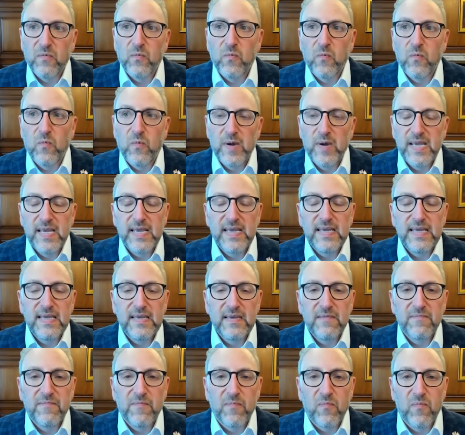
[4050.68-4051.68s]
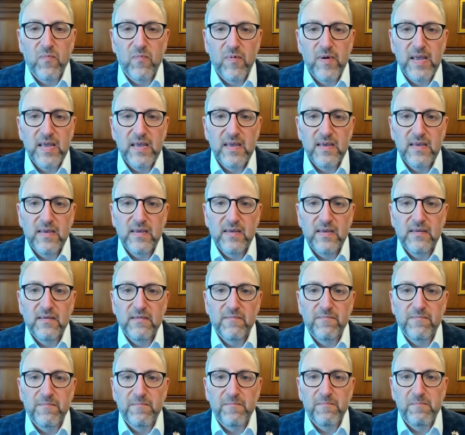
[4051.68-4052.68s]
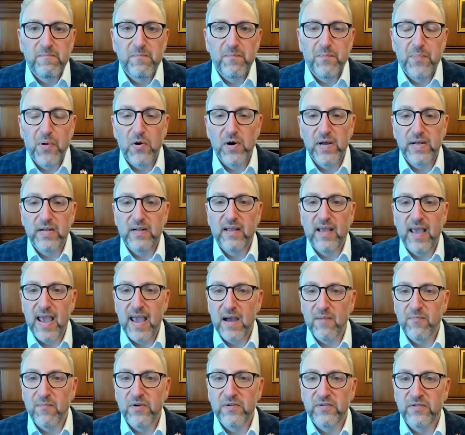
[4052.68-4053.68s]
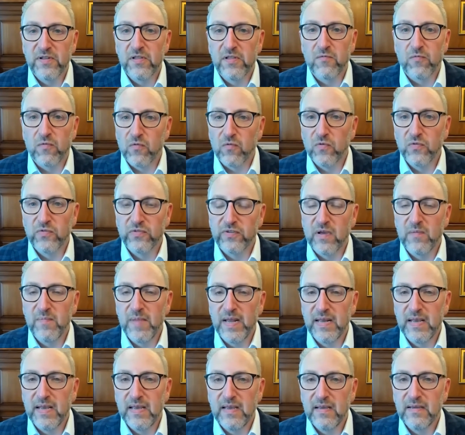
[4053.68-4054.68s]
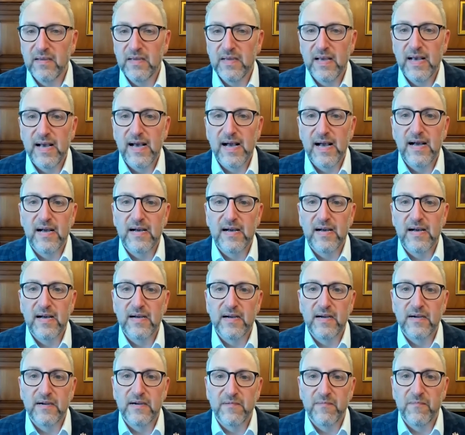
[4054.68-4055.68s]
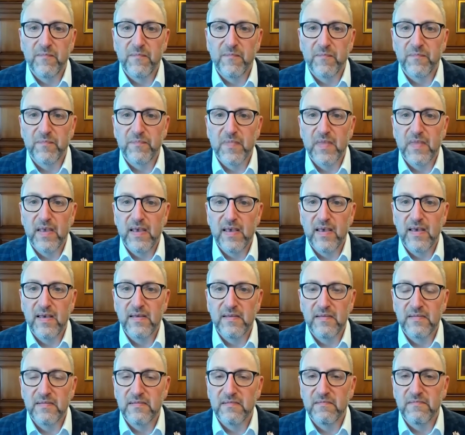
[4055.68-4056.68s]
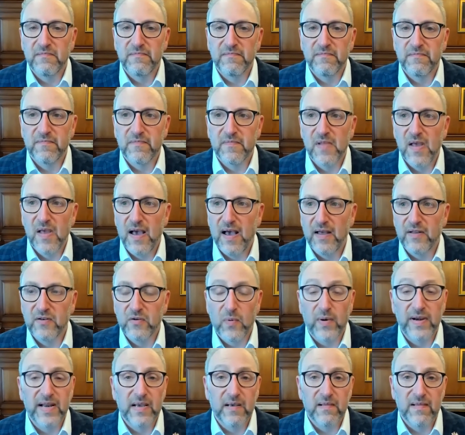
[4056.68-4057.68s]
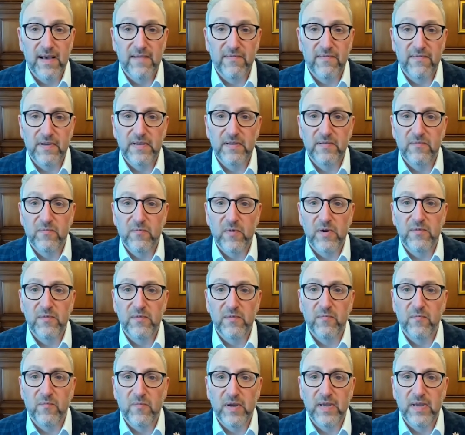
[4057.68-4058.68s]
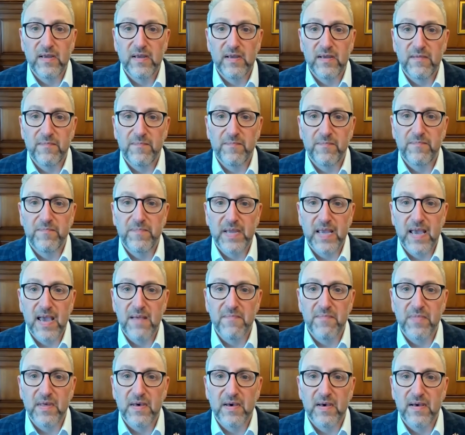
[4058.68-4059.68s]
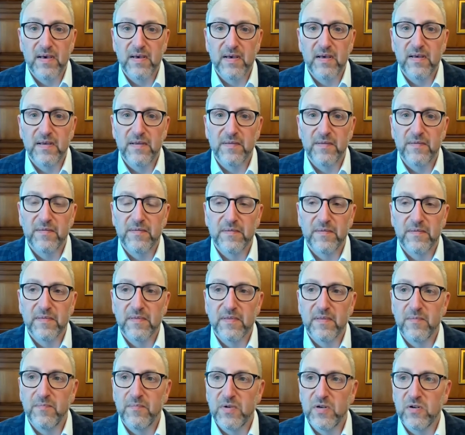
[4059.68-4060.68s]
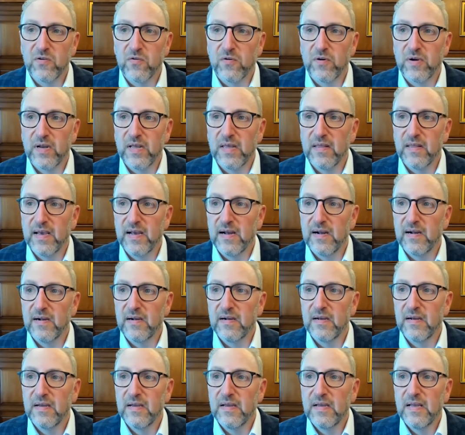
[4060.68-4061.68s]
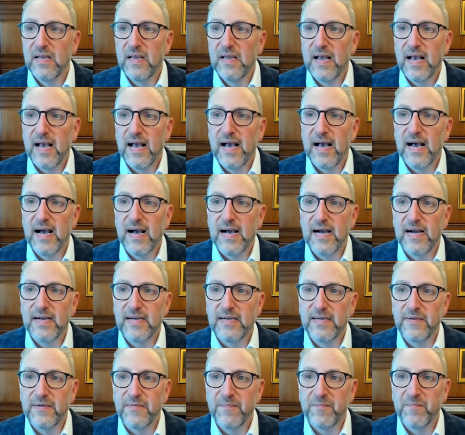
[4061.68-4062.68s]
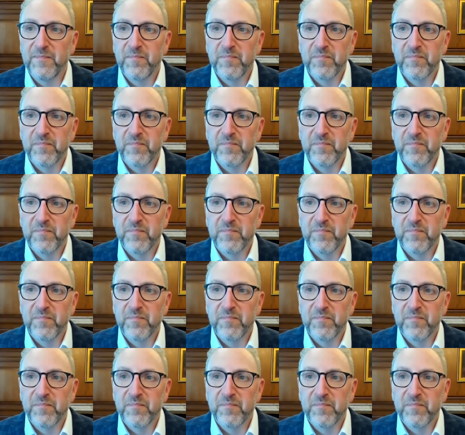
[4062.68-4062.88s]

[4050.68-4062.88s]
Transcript: we put cameras in the Rules Committee in 2011 when we became the majority there, and